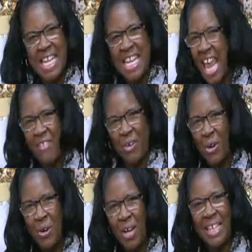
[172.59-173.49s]

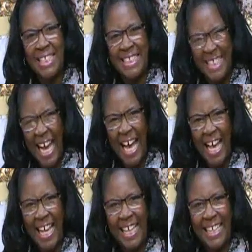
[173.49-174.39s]
never
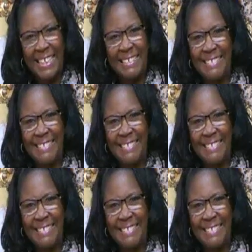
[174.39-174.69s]
die.